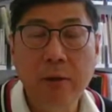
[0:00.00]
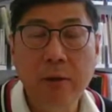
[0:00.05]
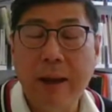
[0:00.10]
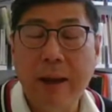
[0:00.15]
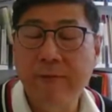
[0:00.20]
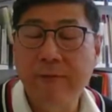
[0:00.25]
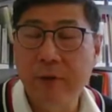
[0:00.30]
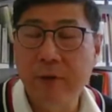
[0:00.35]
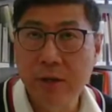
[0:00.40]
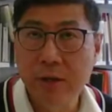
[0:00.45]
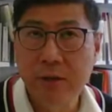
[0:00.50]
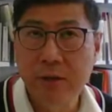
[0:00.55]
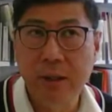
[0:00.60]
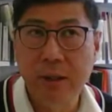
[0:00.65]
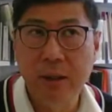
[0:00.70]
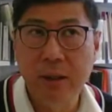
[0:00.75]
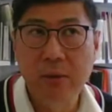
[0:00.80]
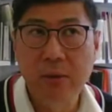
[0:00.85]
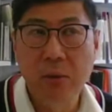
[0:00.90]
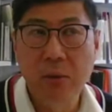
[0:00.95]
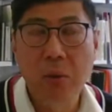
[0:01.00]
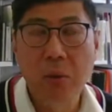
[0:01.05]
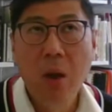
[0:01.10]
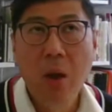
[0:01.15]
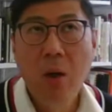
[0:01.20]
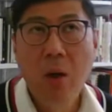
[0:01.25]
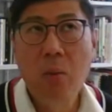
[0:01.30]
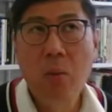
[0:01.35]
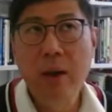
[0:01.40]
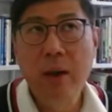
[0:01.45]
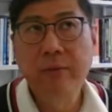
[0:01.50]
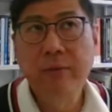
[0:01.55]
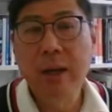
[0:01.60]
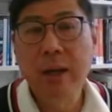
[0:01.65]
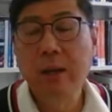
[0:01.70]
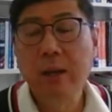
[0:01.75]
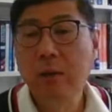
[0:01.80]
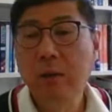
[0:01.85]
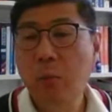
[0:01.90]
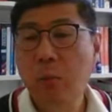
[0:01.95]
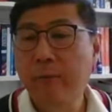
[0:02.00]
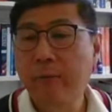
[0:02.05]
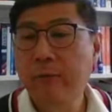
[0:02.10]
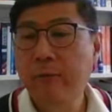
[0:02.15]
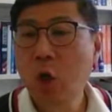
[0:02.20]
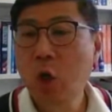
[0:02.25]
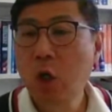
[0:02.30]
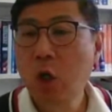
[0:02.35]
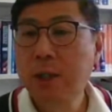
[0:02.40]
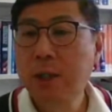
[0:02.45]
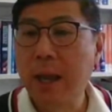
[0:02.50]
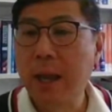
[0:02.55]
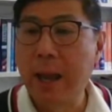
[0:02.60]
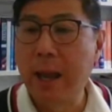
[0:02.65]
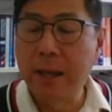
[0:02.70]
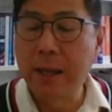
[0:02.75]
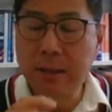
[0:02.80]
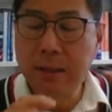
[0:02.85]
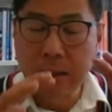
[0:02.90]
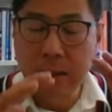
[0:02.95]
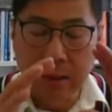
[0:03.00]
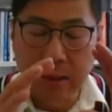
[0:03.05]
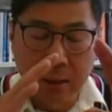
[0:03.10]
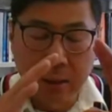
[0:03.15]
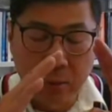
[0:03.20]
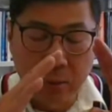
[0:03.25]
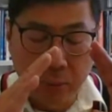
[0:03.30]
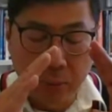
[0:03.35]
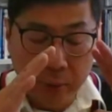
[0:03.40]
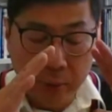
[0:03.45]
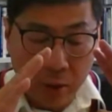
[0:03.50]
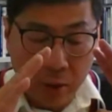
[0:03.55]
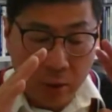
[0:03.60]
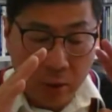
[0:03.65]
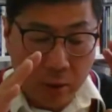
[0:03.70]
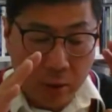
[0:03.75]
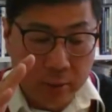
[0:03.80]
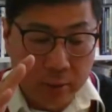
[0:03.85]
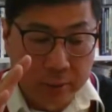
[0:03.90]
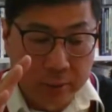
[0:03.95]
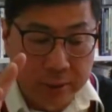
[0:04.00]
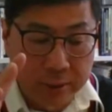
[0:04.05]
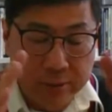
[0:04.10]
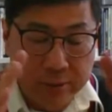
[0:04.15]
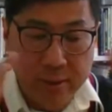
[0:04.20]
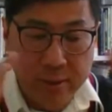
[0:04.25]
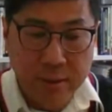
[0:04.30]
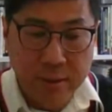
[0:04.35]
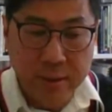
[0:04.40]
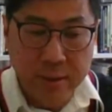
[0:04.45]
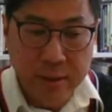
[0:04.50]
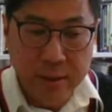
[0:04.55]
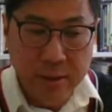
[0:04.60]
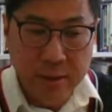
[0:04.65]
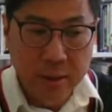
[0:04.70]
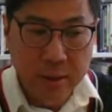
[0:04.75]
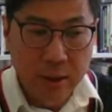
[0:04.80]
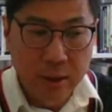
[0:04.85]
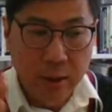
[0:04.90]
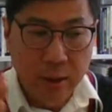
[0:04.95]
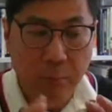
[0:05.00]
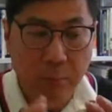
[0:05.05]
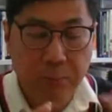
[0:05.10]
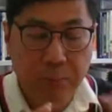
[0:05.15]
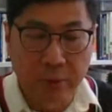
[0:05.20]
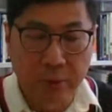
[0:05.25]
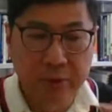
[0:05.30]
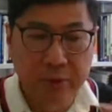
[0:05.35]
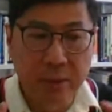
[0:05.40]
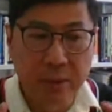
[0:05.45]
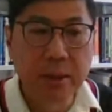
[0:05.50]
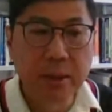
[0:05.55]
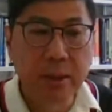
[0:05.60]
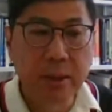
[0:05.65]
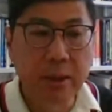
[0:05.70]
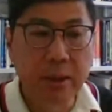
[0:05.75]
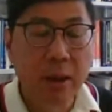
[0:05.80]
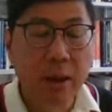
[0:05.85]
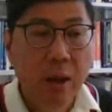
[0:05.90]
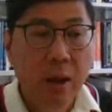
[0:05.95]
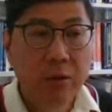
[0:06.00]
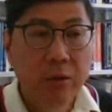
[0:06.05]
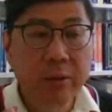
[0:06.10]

diversity. So what I've done is we have looked at what we call distance or proximity.